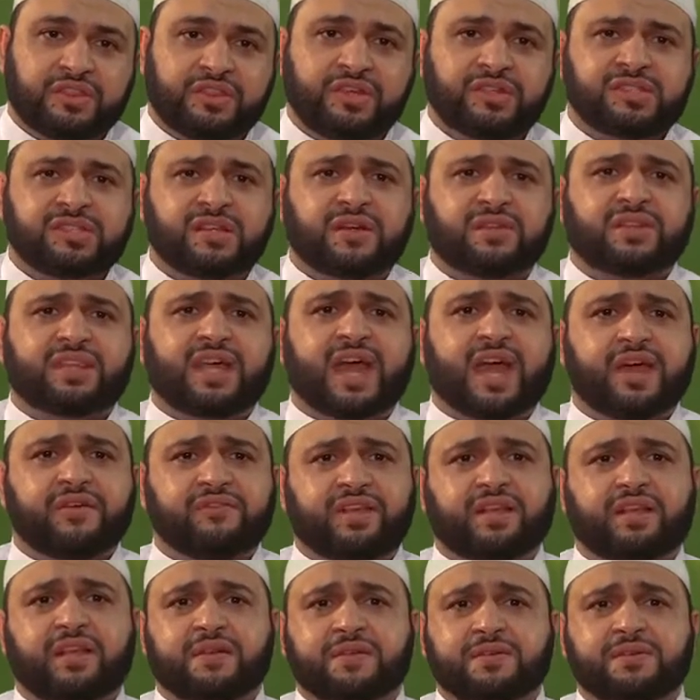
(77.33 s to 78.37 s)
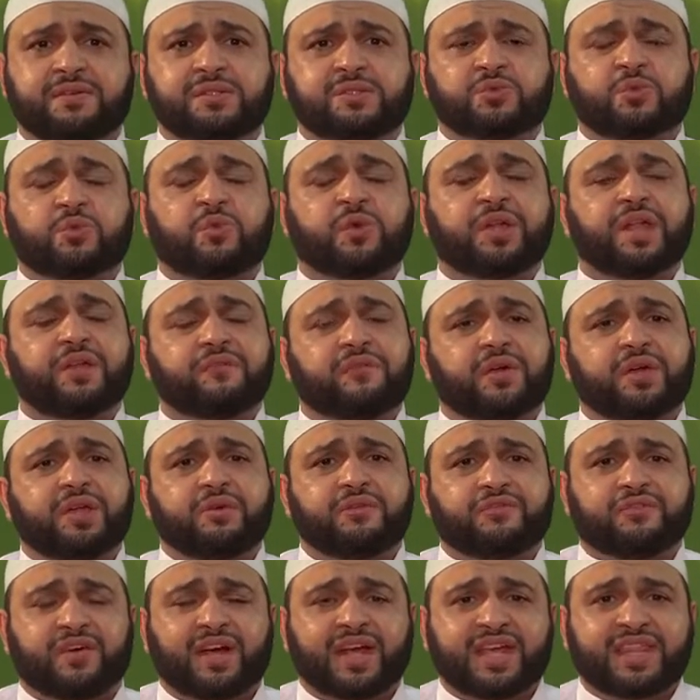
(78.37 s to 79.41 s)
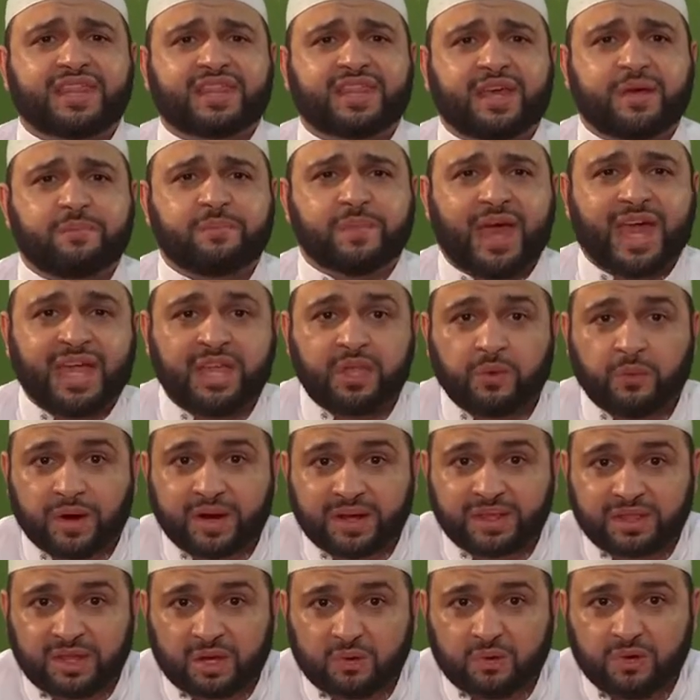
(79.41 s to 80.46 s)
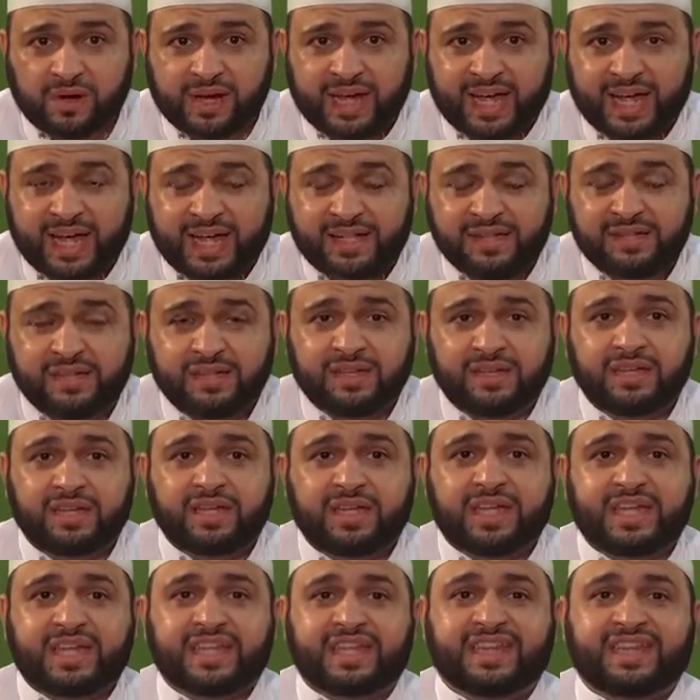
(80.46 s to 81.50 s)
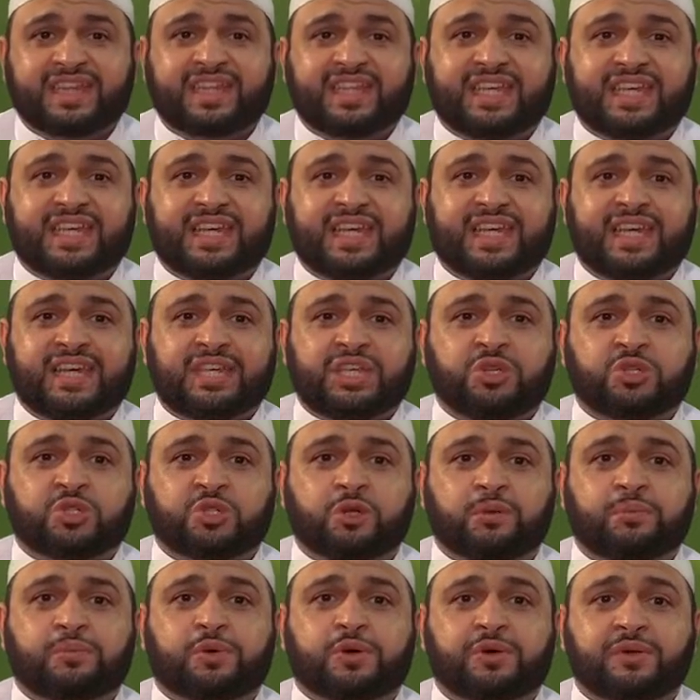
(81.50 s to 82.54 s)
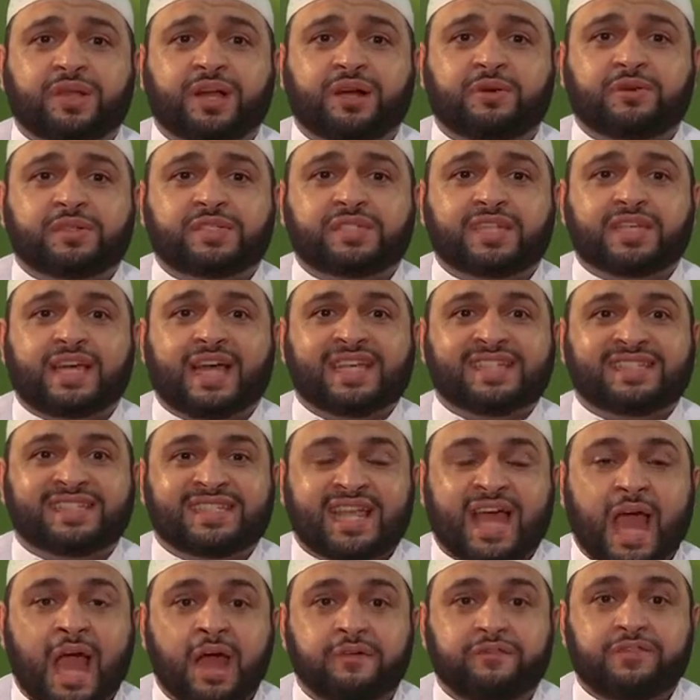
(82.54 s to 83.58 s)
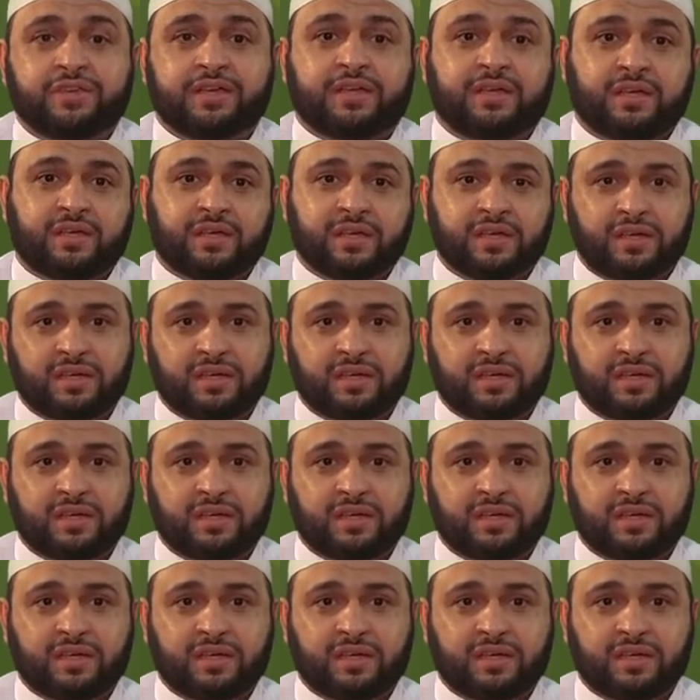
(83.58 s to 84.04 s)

These are the heavy letters. Whenever you find them anywhere in the Quran, the, you should pronounce it as heavy.